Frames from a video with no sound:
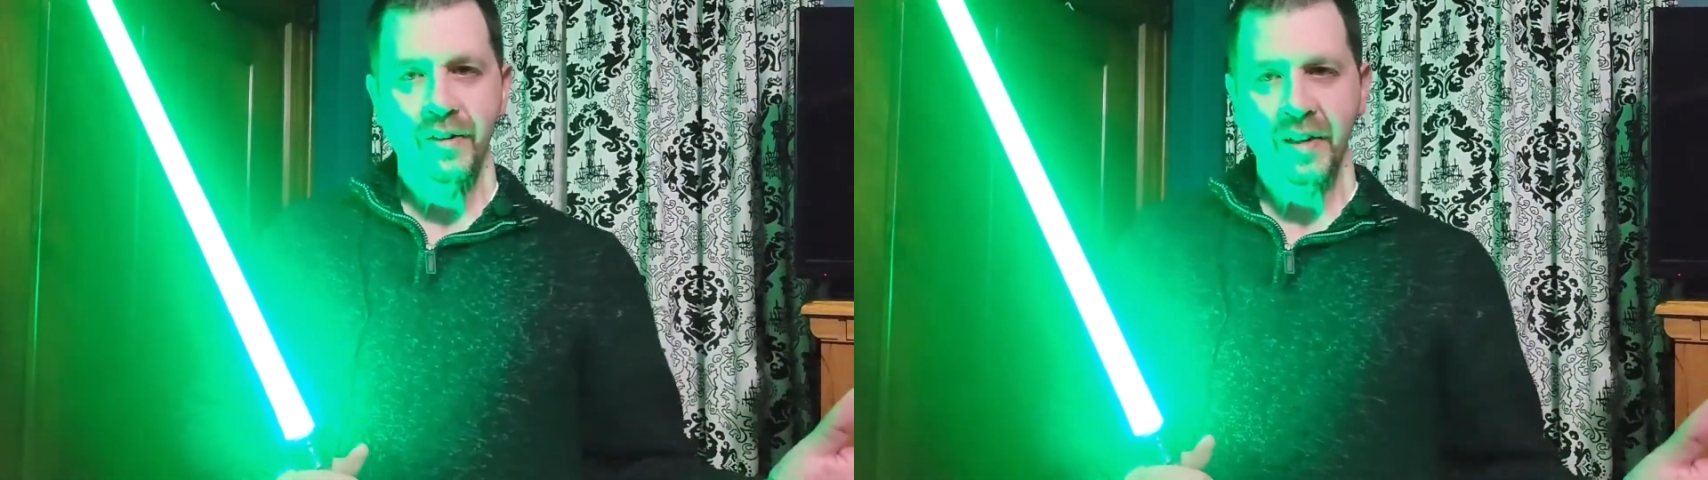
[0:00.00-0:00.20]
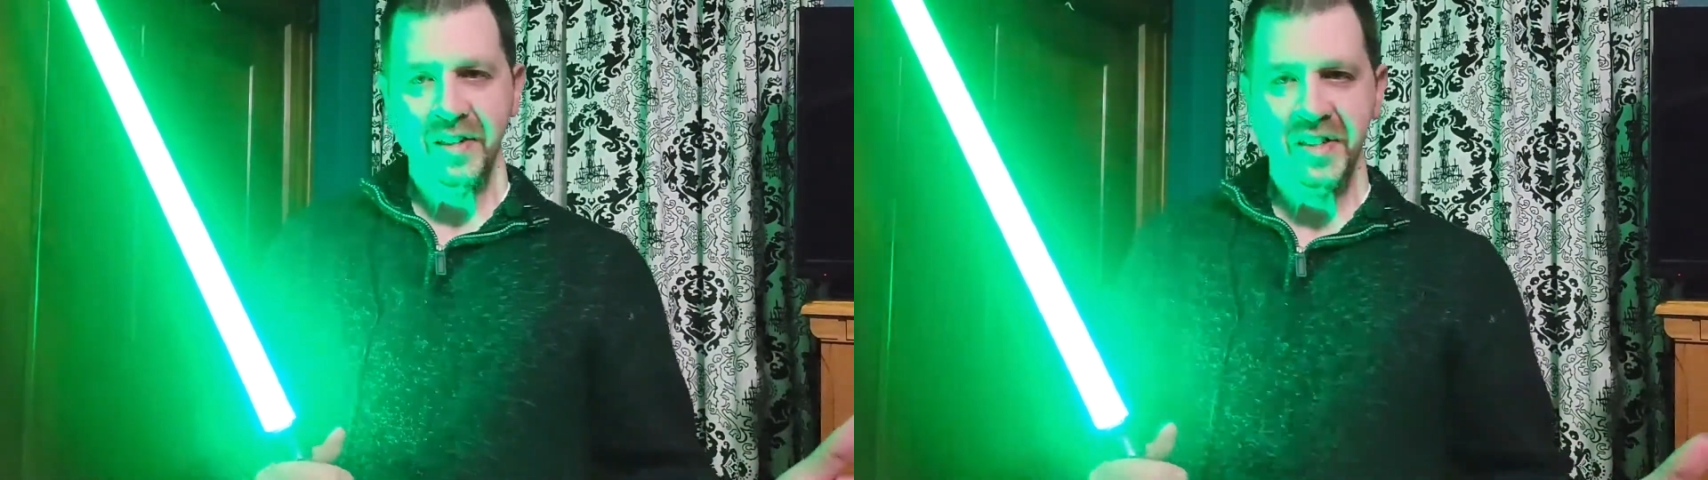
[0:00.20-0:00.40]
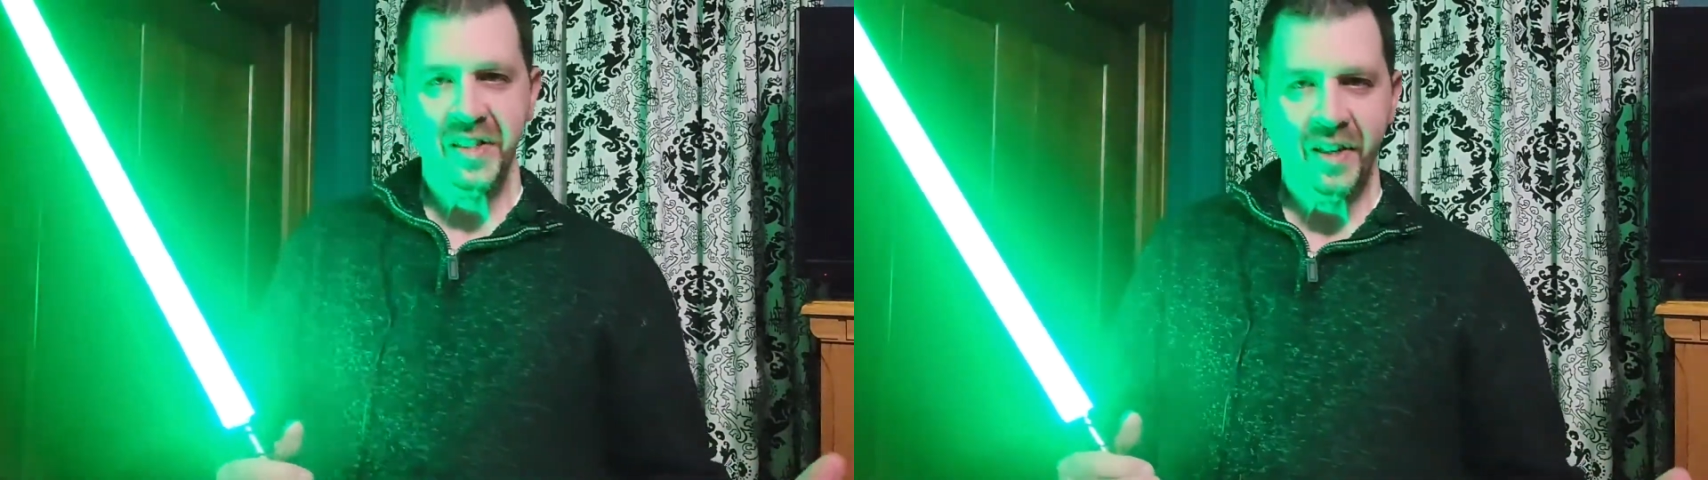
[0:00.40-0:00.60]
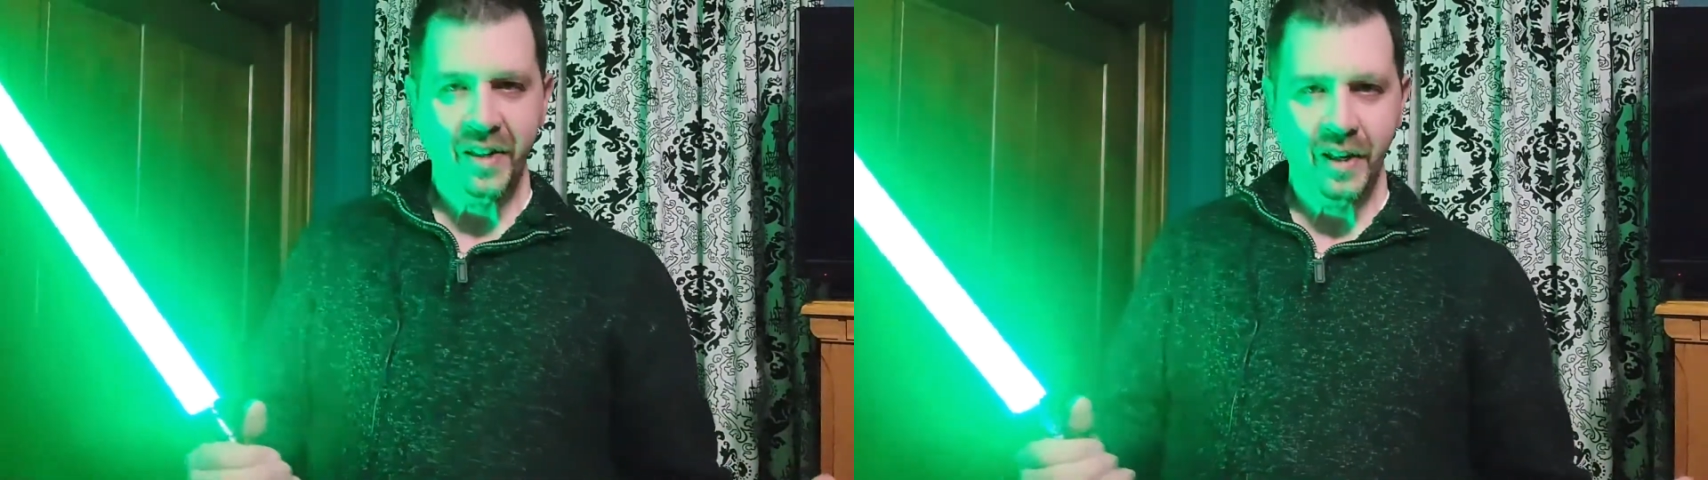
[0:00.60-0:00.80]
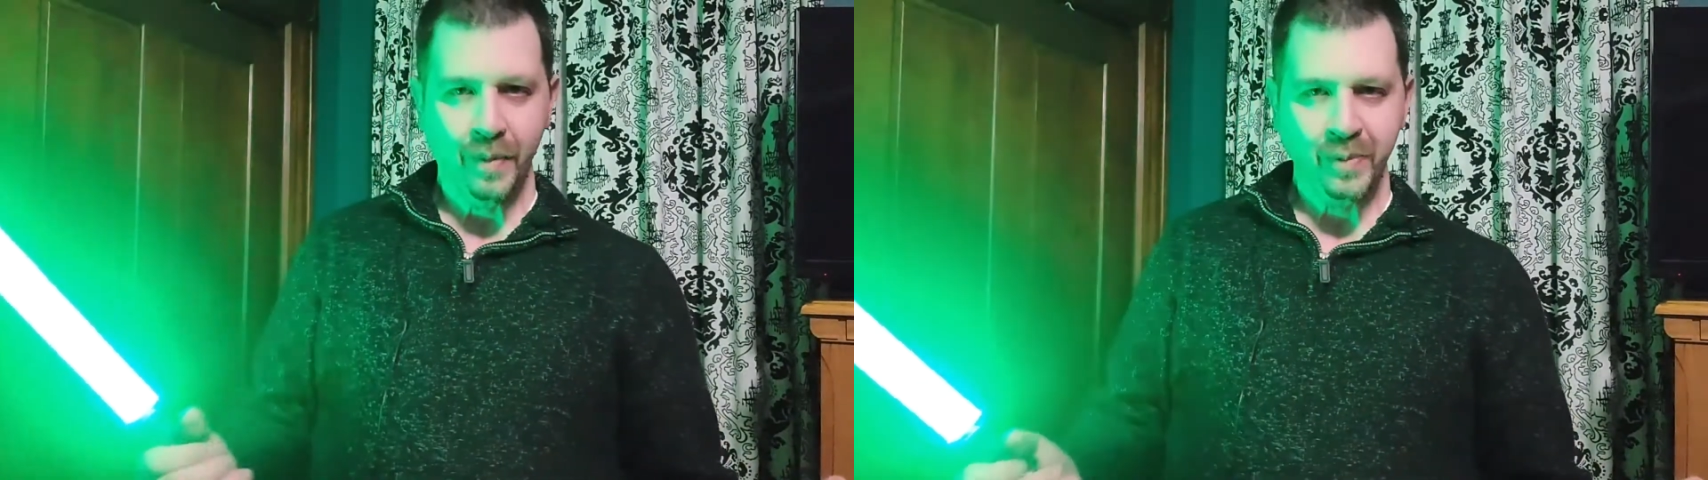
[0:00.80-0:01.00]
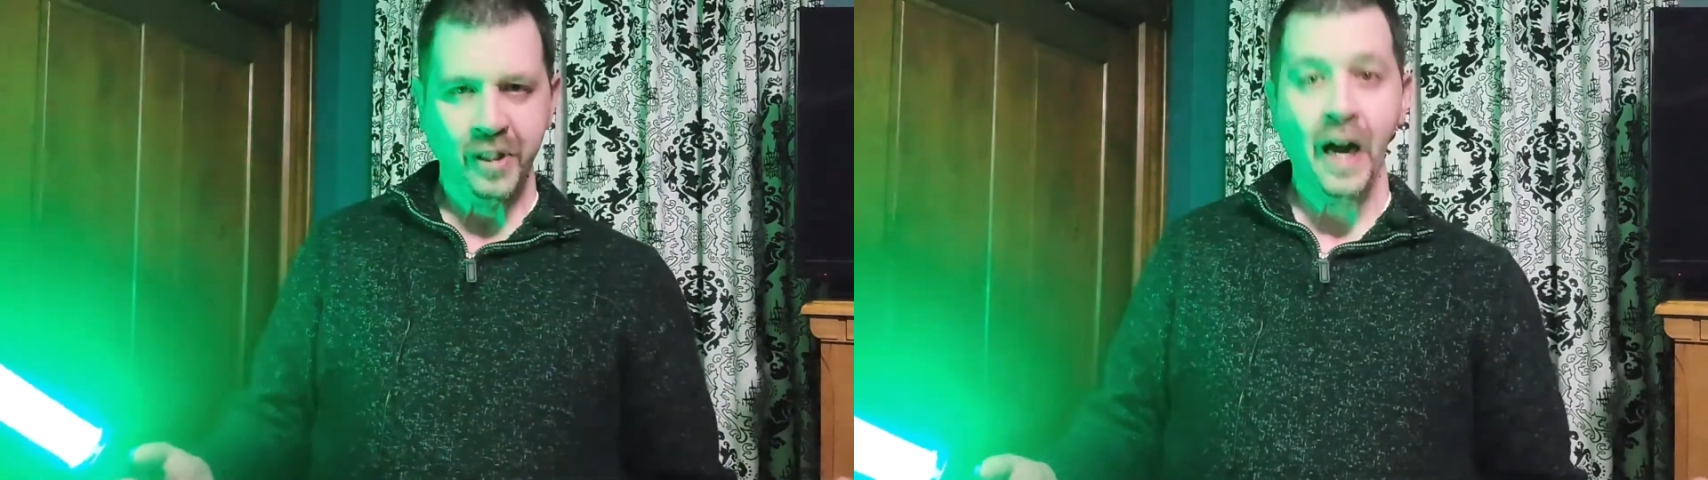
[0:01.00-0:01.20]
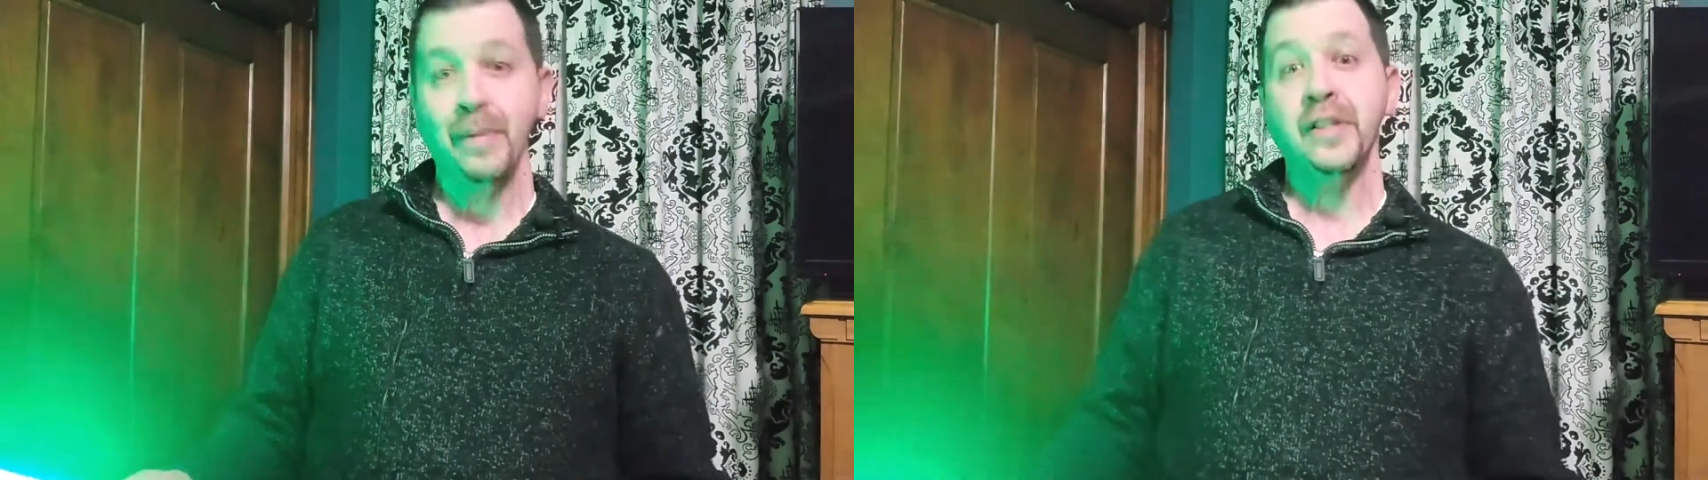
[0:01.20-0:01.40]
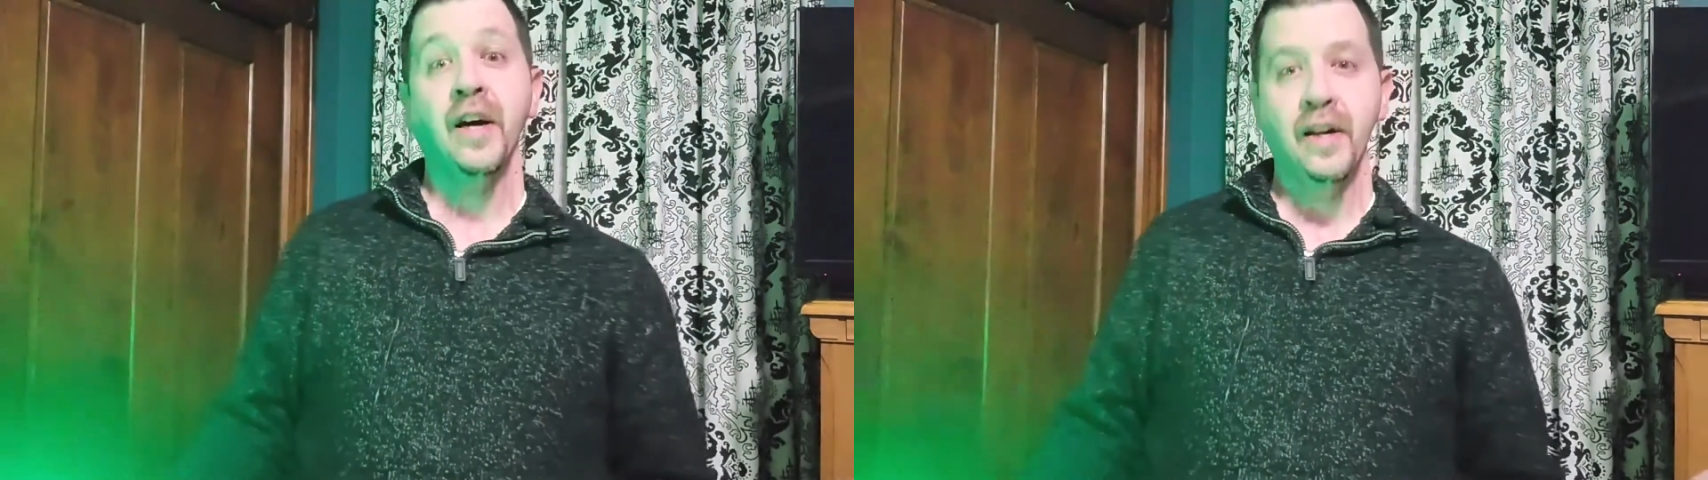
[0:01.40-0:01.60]
like say
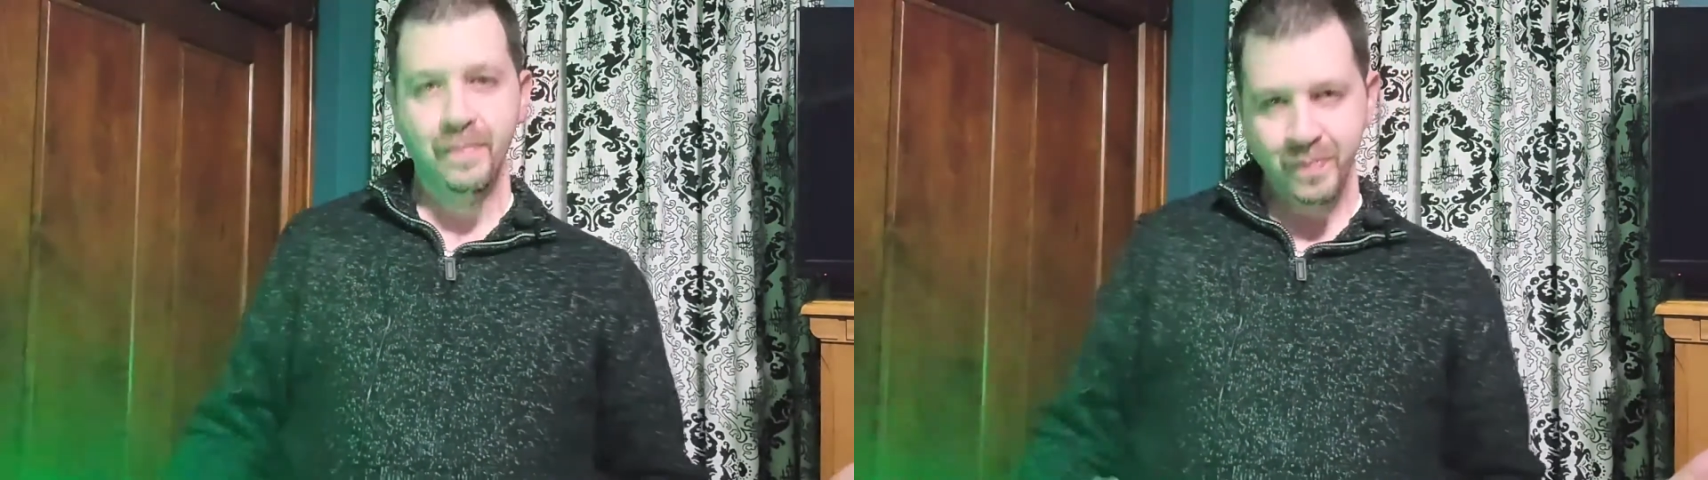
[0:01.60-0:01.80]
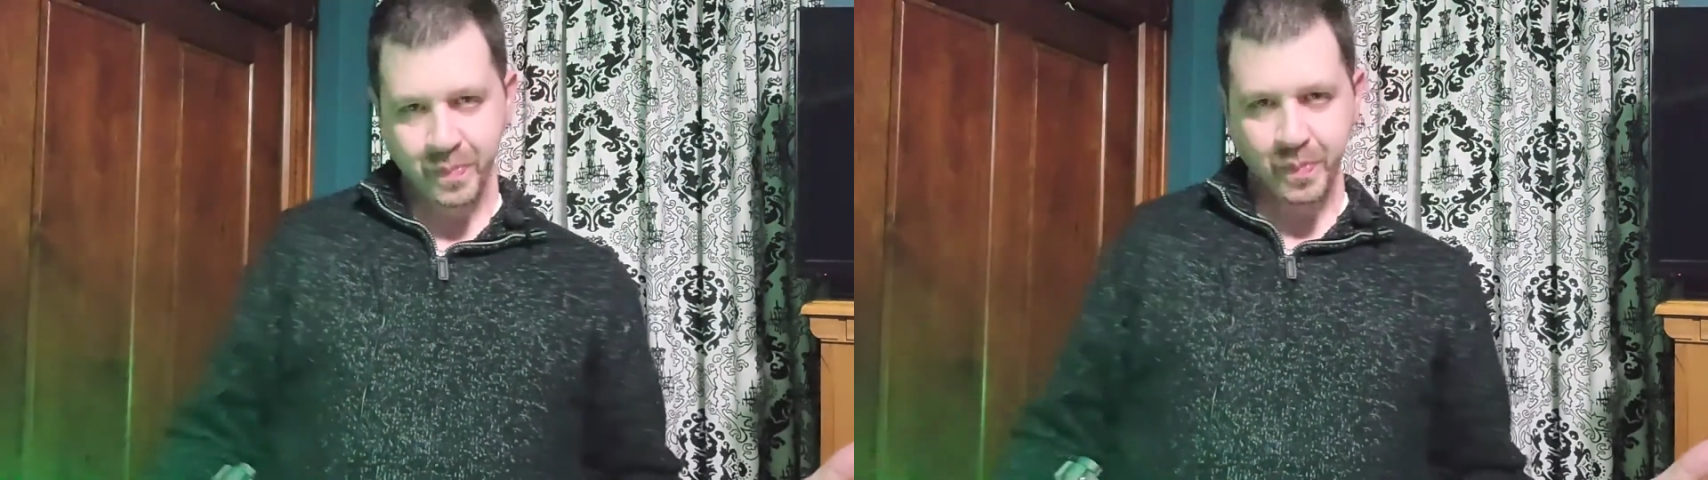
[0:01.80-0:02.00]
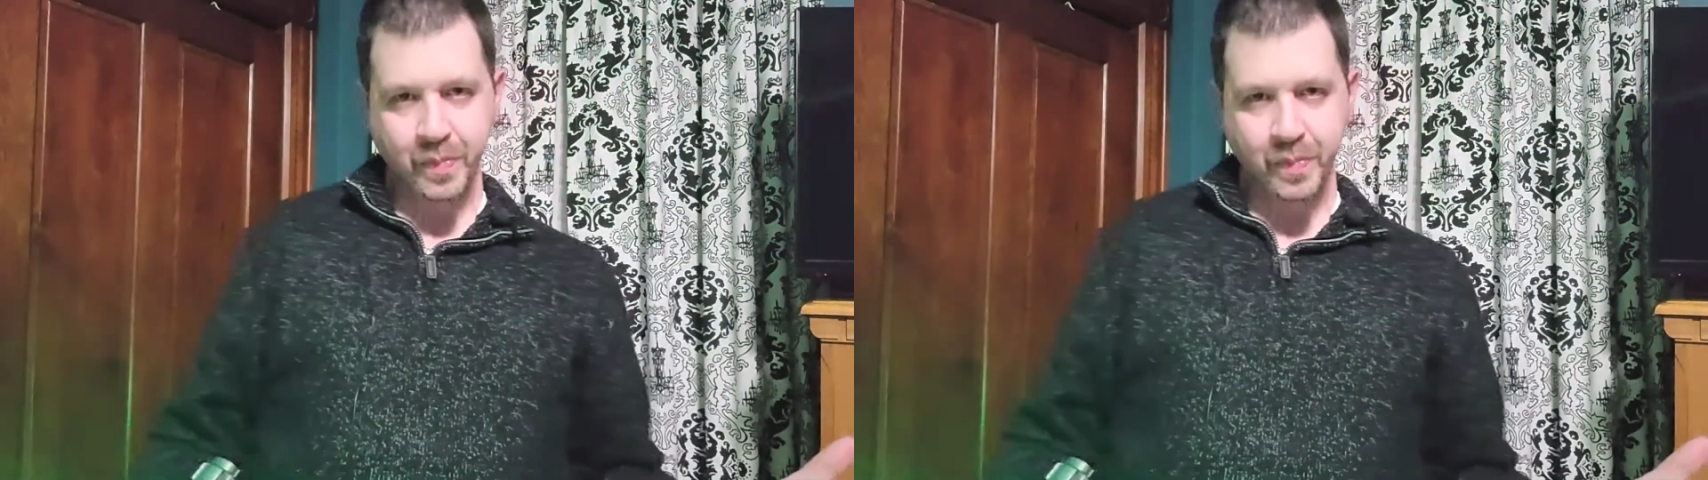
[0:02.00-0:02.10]
Comic-Con,